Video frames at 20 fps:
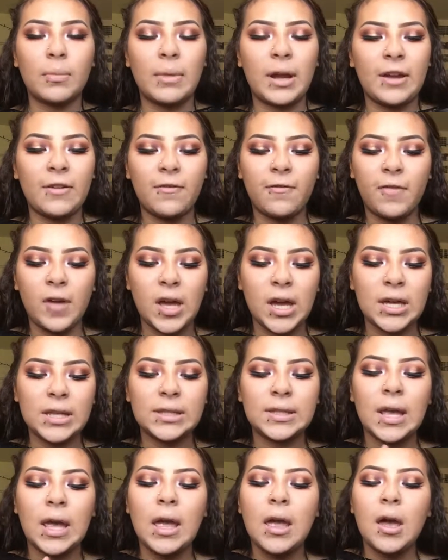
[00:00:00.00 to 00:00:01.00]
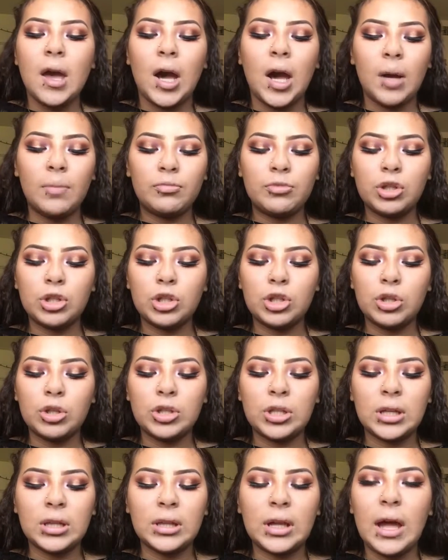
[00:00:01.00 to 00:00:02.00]
my face. I'm just
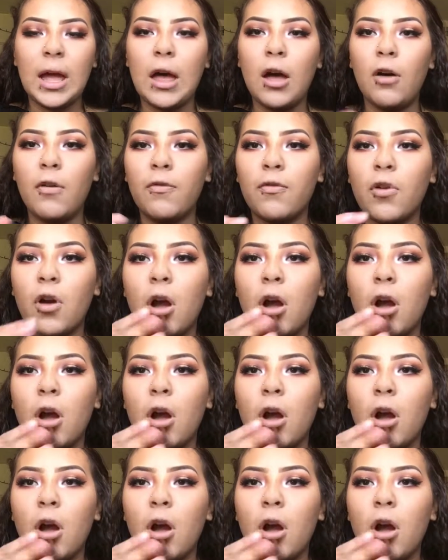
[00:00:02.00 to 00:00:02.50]
using the e.l.f.